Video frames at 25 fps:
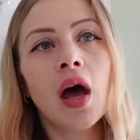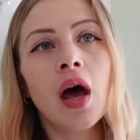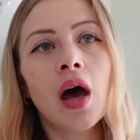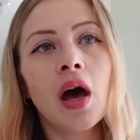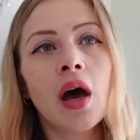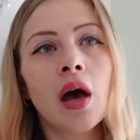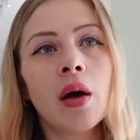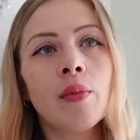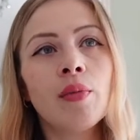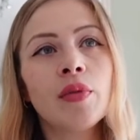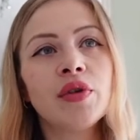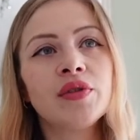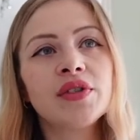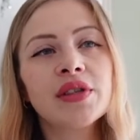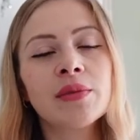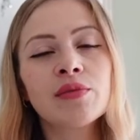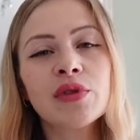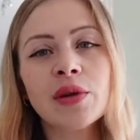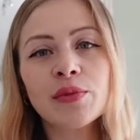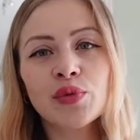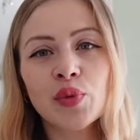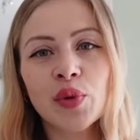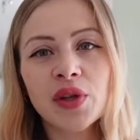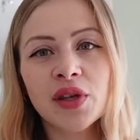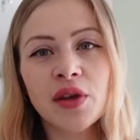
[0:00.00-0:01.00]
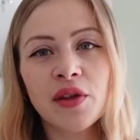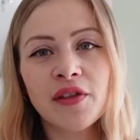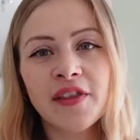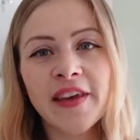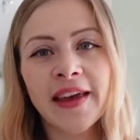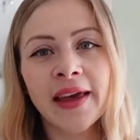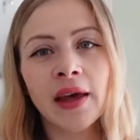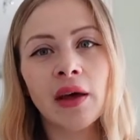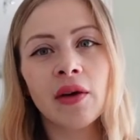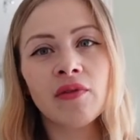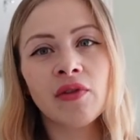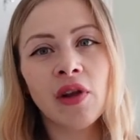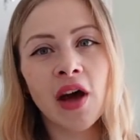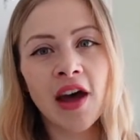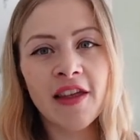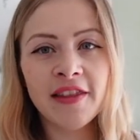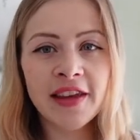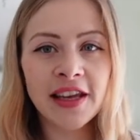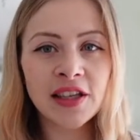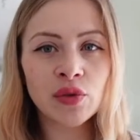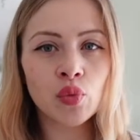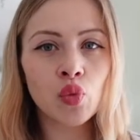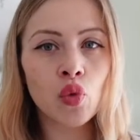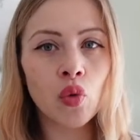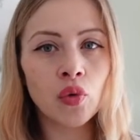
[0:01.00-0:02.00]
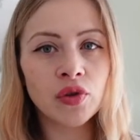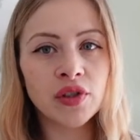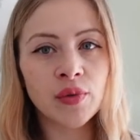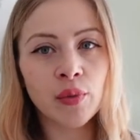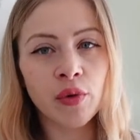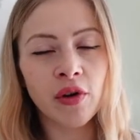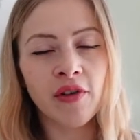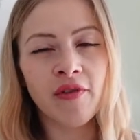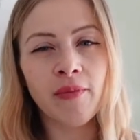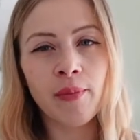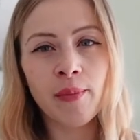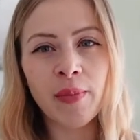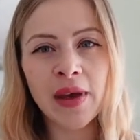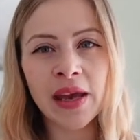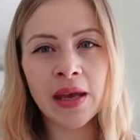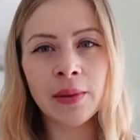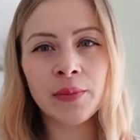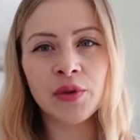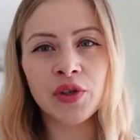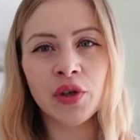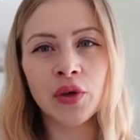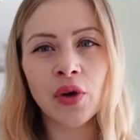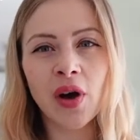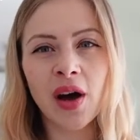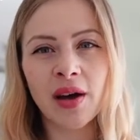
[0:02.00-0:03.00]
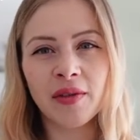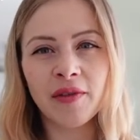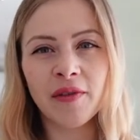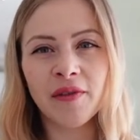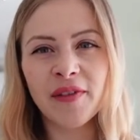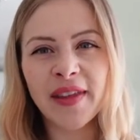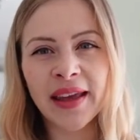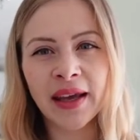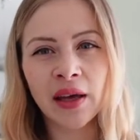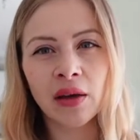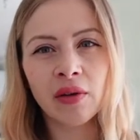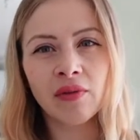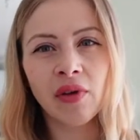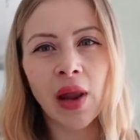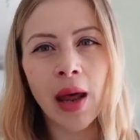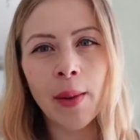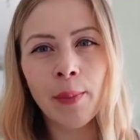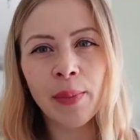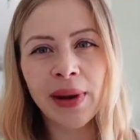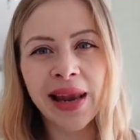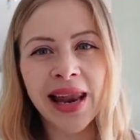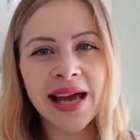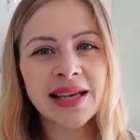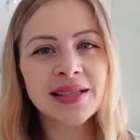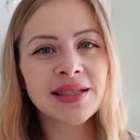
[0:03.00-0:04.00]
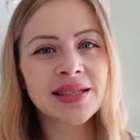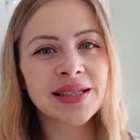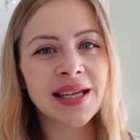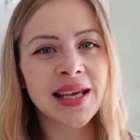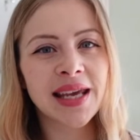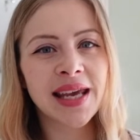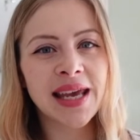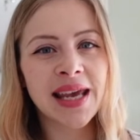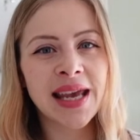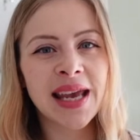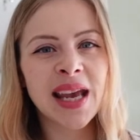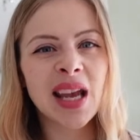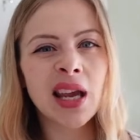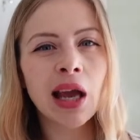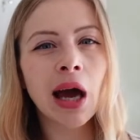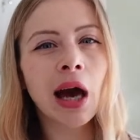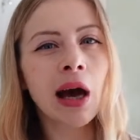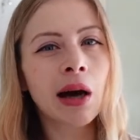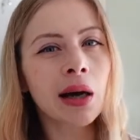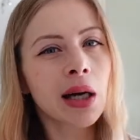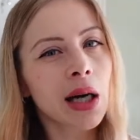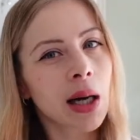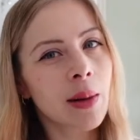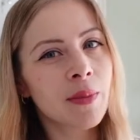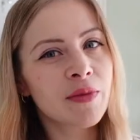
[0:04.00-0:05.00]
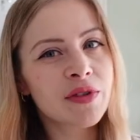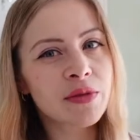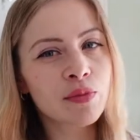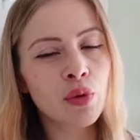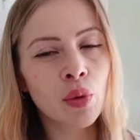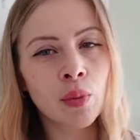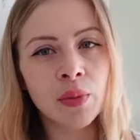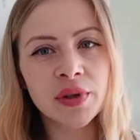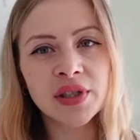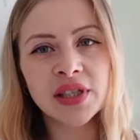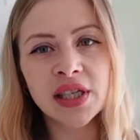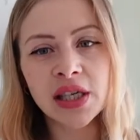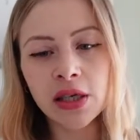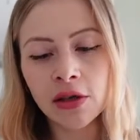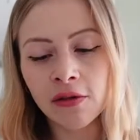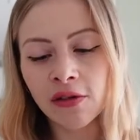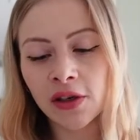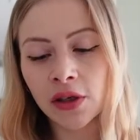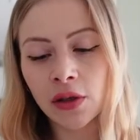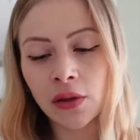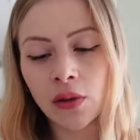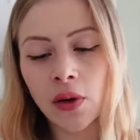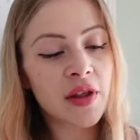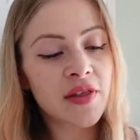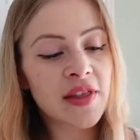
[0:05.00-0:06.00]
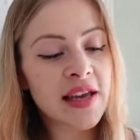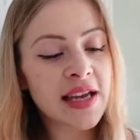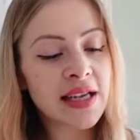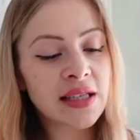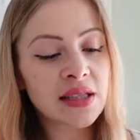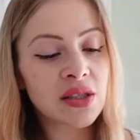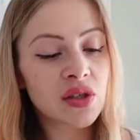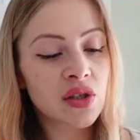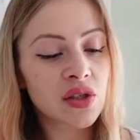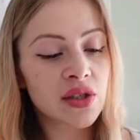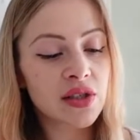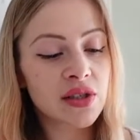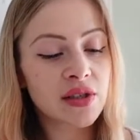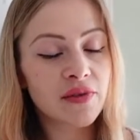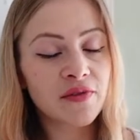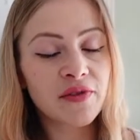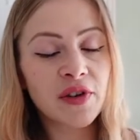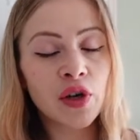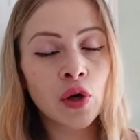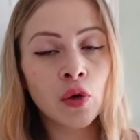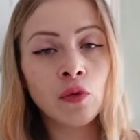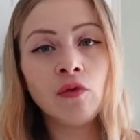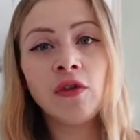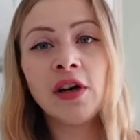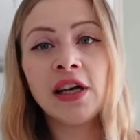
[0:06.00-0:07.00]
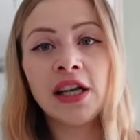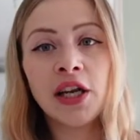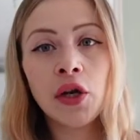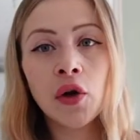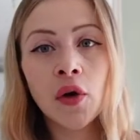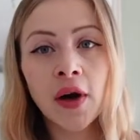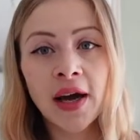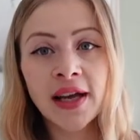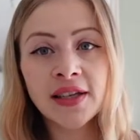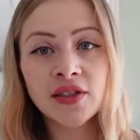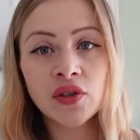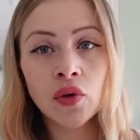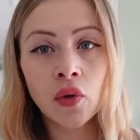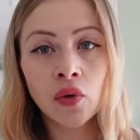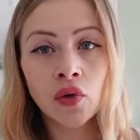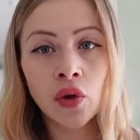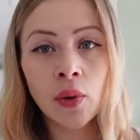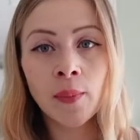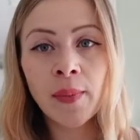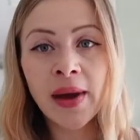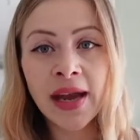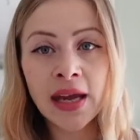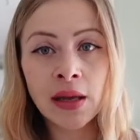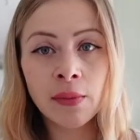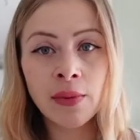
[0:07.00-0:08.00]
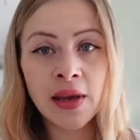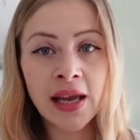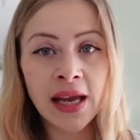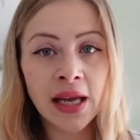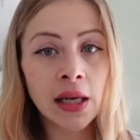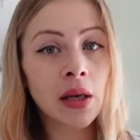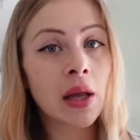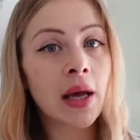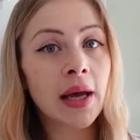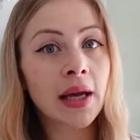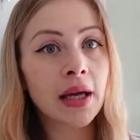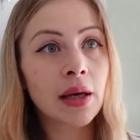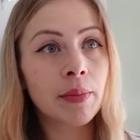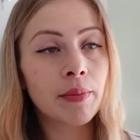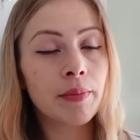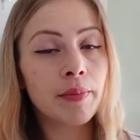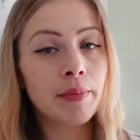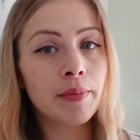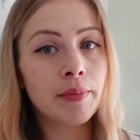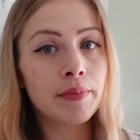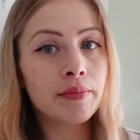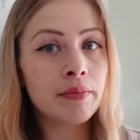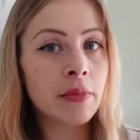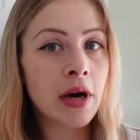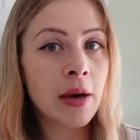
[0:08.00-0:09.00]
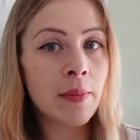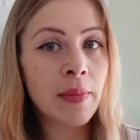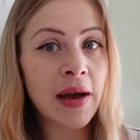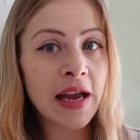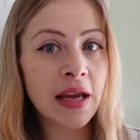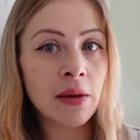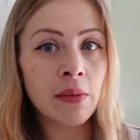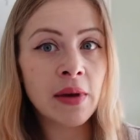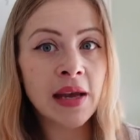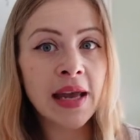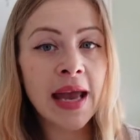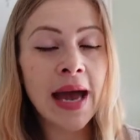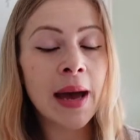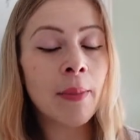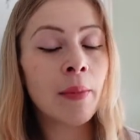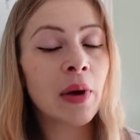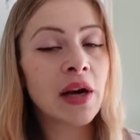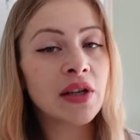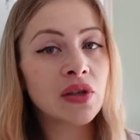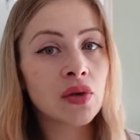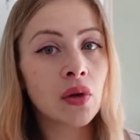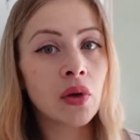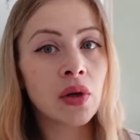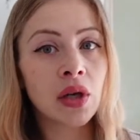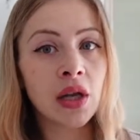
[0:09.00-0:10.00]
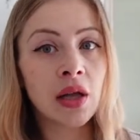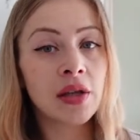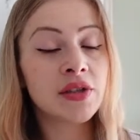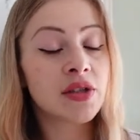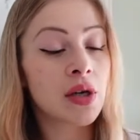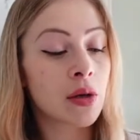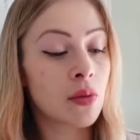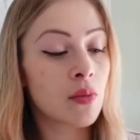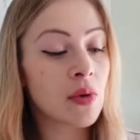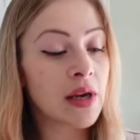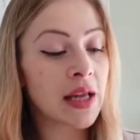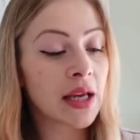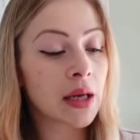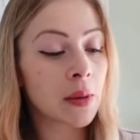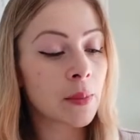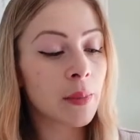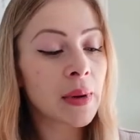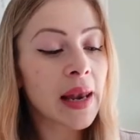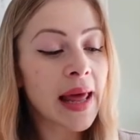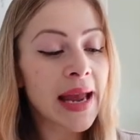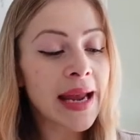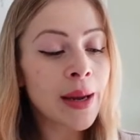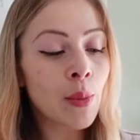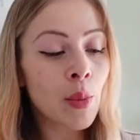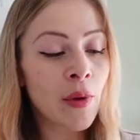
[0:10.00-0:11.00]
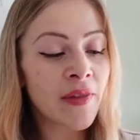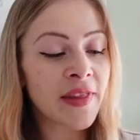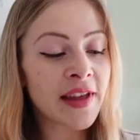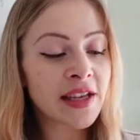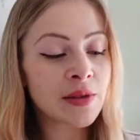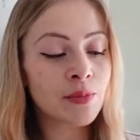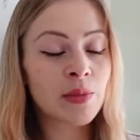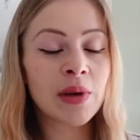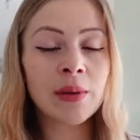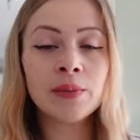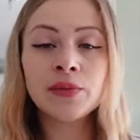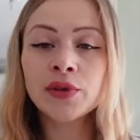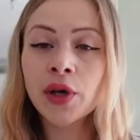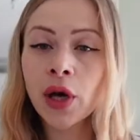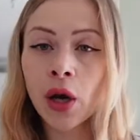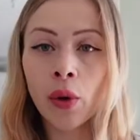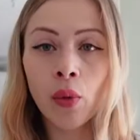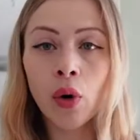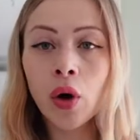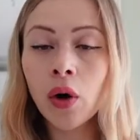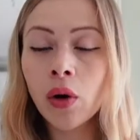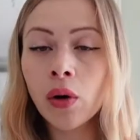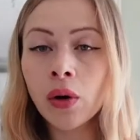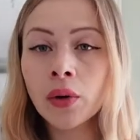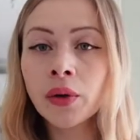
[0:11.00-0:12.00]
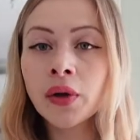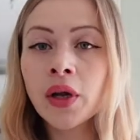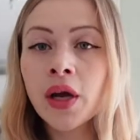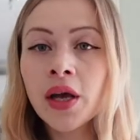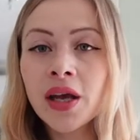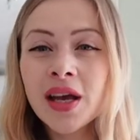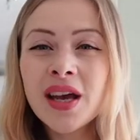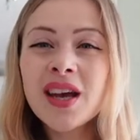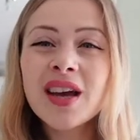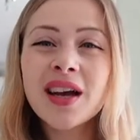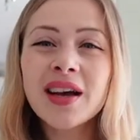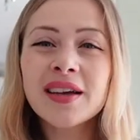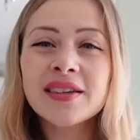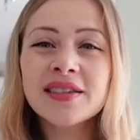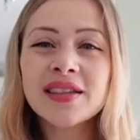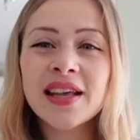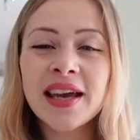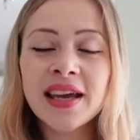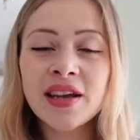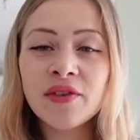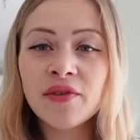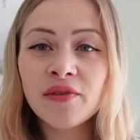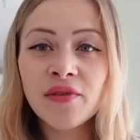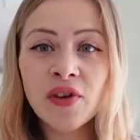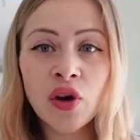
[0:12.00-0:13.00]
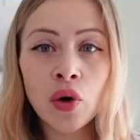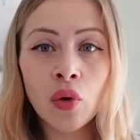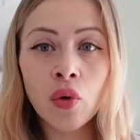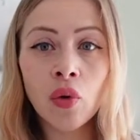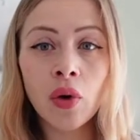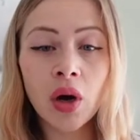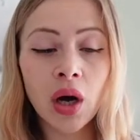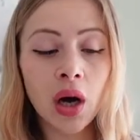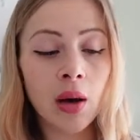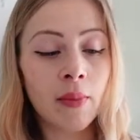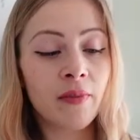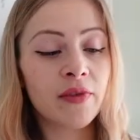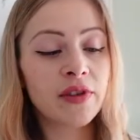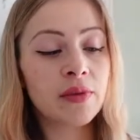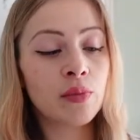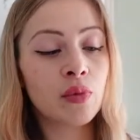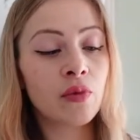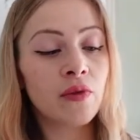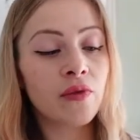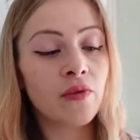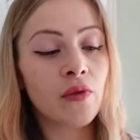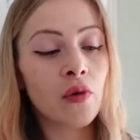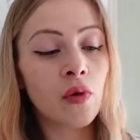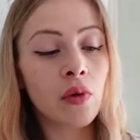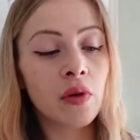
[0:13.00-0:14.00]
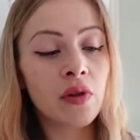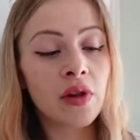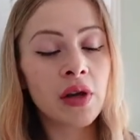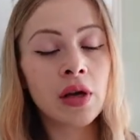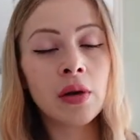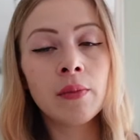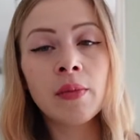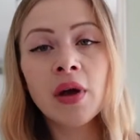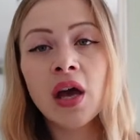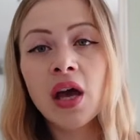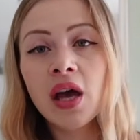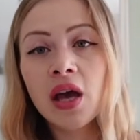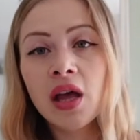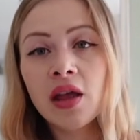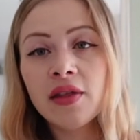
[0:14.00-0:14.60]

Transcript: um, sometimes when you think of like these waterproof bibs, you kind of think of like plasticky, uncomfortable material. These just feel really nice on your baby. Like my baby and my toddler don't really complain when these bibs go on because they feel comfortable for them.